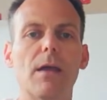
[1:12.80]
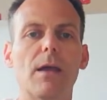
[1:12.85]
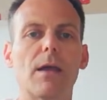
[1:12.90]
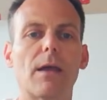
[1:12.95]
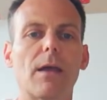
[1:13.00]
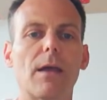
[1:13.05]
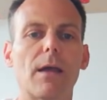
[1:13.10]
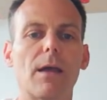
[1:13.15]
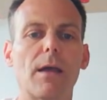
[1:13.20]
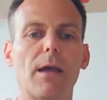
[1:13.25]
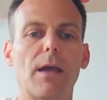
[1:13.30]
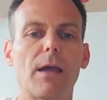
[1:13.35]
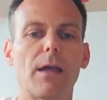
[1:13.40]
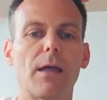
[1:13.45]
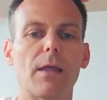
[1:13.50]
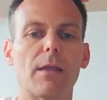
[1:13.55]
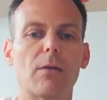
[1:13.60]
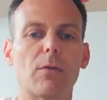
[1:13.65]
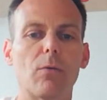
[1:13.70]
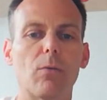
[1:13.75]

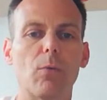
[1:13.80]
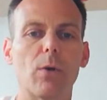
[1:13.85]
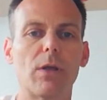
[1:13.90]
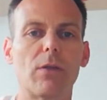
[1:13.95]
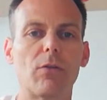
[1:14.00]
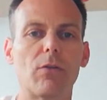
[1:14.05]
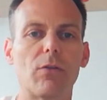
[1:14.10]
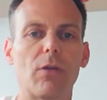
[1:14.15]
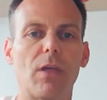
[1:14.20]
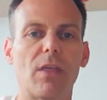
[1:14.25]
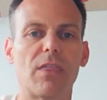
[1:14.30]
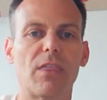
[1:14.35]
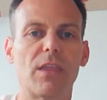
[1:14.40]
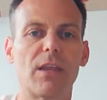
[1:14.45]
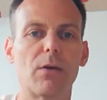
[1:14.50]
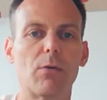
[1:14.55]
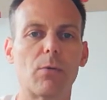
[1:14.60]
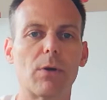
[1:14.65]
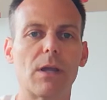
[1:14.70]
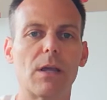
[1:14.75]
and which
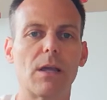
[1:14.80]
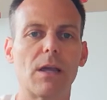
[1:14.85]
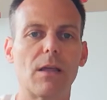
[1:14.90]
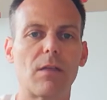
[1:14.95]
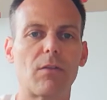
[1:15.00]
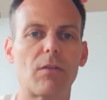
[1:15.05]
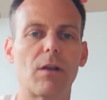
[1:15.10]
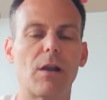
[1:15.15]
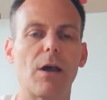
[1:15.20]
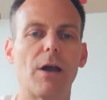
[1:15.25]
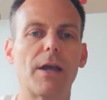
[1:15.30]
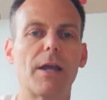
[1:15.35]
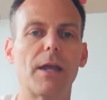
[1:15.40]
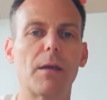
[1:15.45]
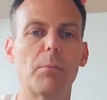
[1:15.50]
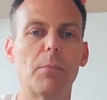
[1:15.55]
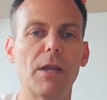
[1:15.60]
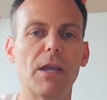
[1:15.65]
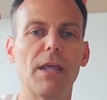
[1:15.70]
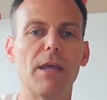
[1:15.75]
theory is
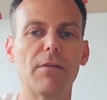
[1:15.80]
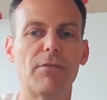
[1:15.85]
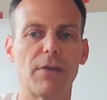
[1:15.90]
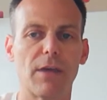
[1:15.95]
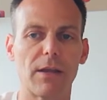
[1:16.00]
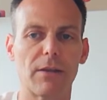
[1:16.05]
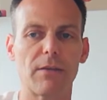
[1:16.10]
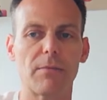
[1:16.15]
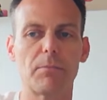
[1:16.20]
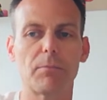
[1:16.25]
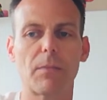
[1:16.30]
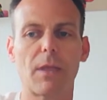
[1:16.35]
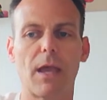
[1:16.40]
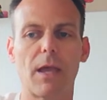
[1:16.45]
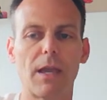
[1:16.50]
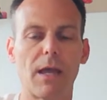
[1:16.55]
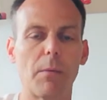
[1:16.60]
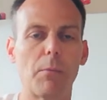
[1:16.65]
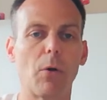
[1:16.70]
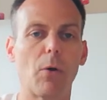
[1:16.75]
lying beneath it.
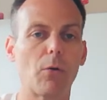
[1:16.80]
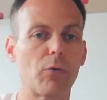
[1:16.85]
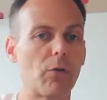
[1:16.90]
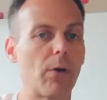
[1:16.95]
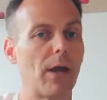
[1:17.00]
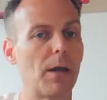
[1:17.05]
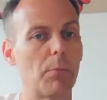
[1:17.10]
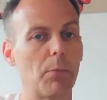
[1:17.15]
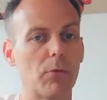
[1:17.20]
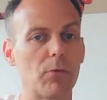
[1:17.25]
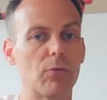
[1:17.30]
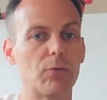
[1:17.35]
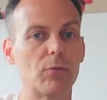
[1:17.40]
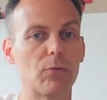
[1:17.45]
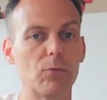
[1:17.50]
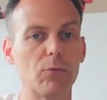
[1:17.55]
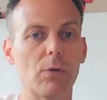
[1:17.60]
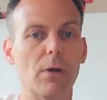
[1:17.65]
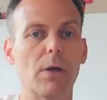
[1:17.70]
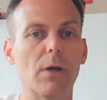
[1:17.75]
And I'm also able
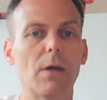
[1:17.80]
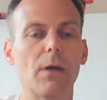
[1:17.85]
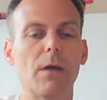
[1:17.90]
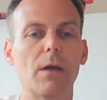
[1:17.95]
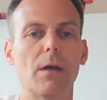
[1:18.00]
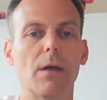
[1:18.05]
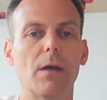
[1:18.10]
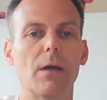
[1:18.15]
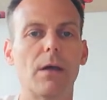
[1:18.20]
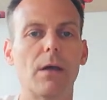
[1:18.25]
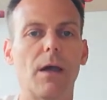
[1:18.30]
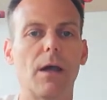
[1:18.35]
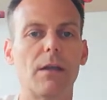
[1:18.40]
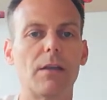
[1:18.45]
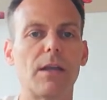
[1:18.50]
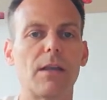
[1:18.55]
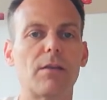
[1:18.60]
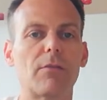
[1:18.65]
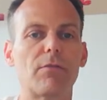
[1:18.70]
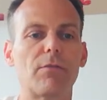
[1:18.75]
to
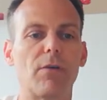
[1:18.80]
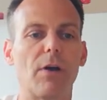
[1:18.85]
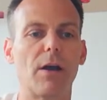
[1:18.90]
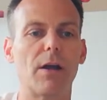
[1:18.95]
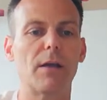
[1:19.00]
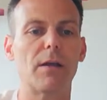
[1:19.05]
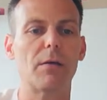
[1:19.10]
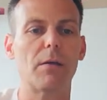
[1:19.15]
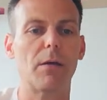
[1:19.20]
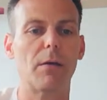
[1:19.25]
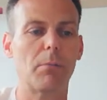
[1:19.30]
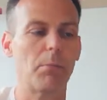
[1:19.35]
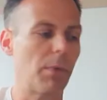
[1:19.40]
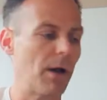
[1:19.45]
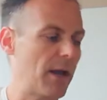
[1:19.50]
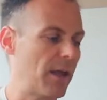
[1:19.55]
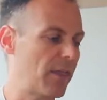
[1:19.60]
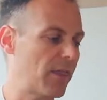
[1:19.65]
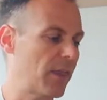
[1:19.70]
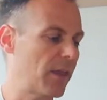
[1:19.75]
identify
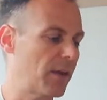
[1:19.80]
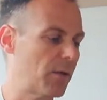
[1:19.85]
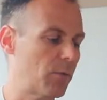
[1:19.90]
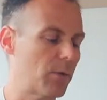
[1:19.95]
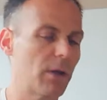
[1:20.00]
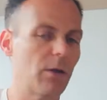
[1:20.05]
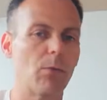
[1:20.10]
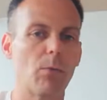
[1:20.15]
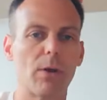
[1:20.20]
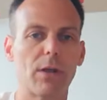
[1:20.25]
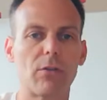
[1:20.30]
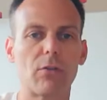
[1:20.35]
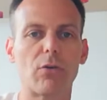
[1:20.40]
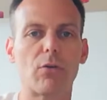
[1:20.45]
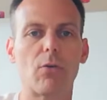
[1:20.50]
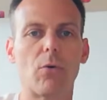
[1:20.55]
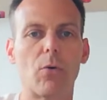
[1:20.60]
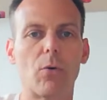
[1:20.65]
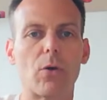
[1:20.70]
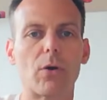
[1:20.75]
by theory which
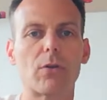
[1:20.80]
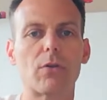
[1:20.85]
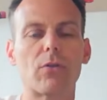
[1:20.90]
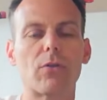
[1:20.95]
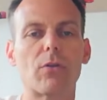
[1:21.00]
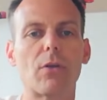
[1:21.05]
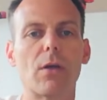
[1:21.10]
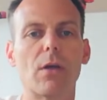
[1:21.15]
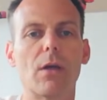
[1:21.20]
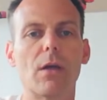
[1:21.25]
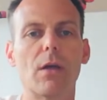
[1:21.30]
chords